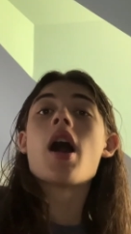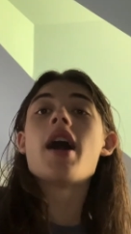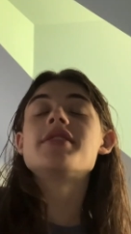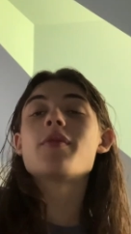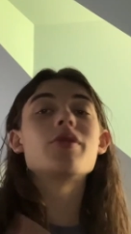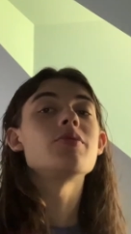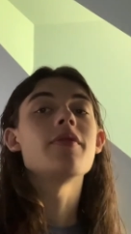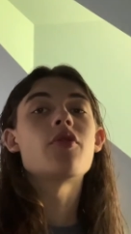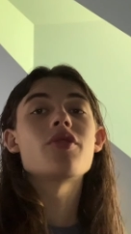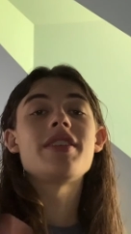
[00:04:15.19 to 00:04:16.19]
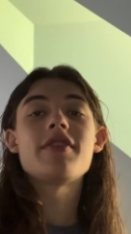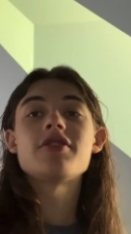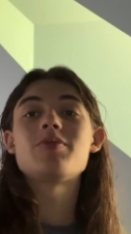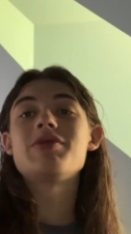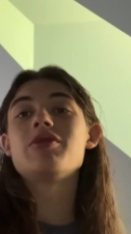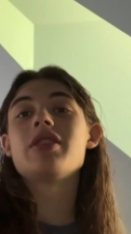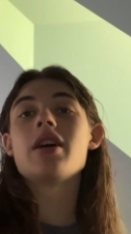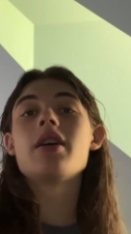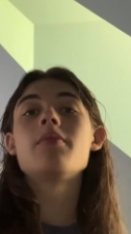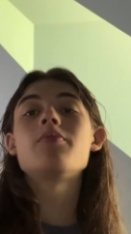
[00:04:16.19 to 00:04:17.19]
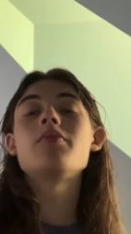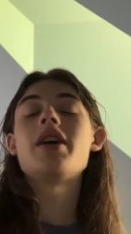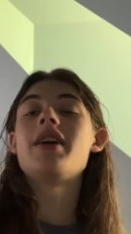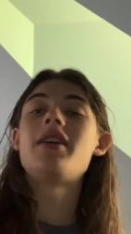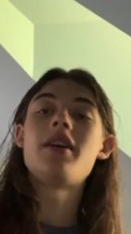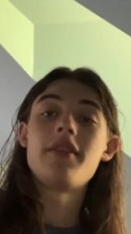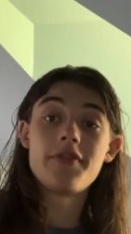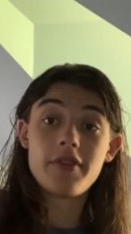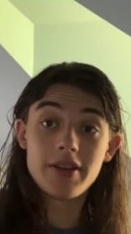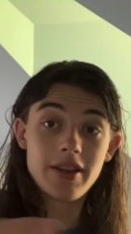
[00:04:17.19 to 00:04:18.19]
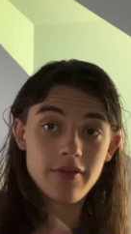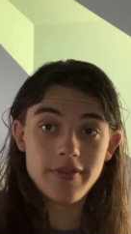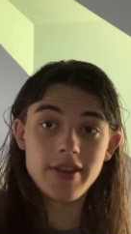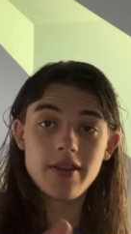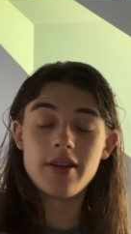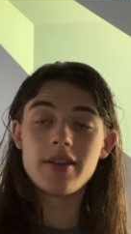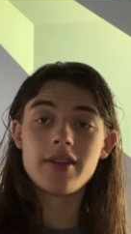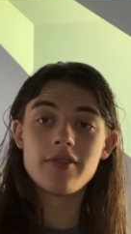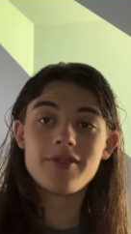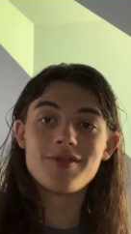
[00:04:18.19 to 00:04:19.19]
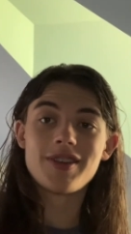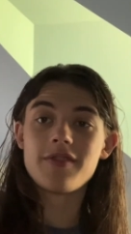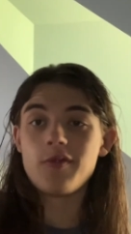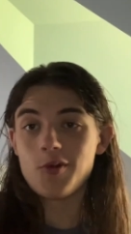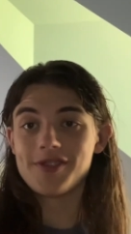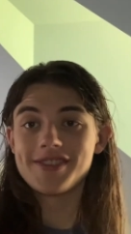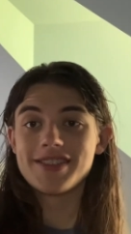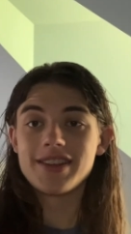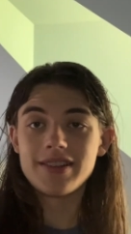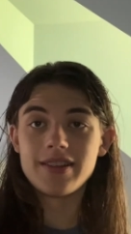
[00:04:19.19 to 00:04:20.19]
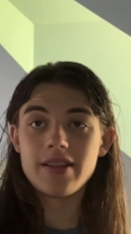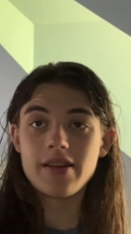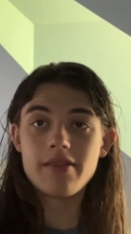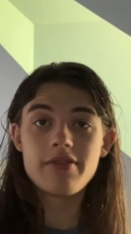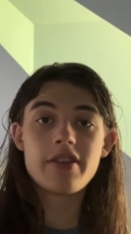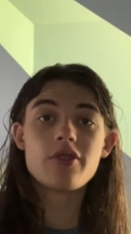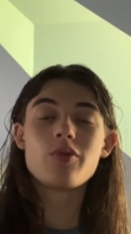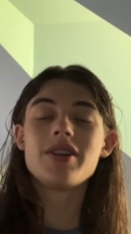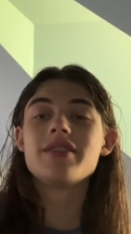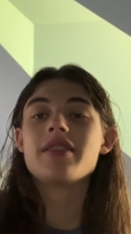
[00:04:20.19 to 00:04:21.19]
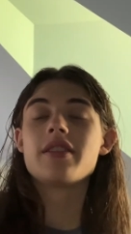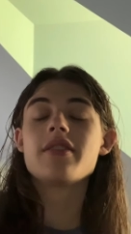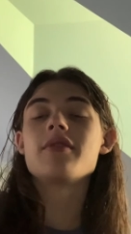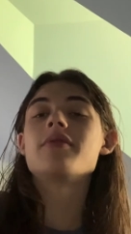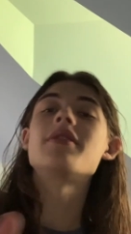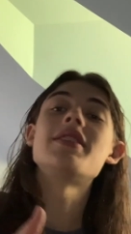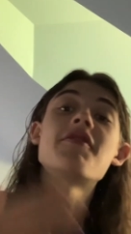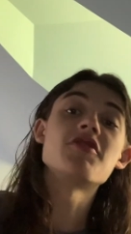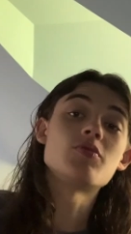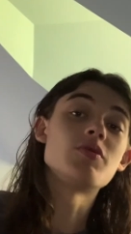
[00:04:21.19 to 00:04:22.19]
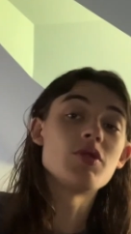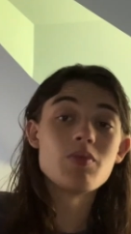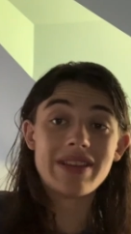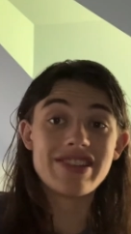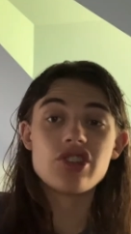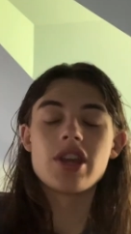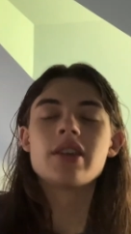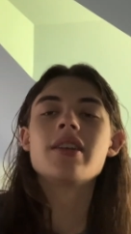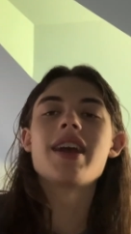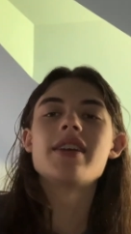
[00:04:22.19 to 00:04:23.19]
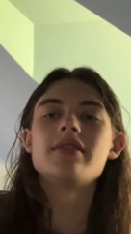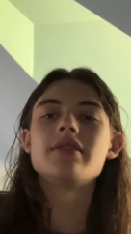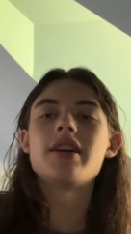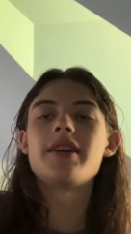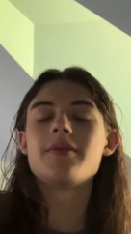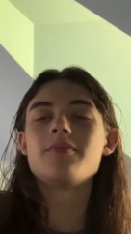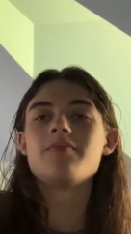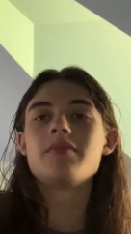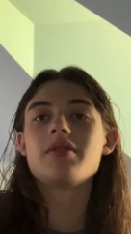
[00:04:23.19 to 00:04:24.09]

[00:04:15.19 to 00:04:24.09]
As I mentioned before, the difference between uh, on other video, uh, on other like force and, and uh, thunder one, the, the, difference between bludgeoning and um,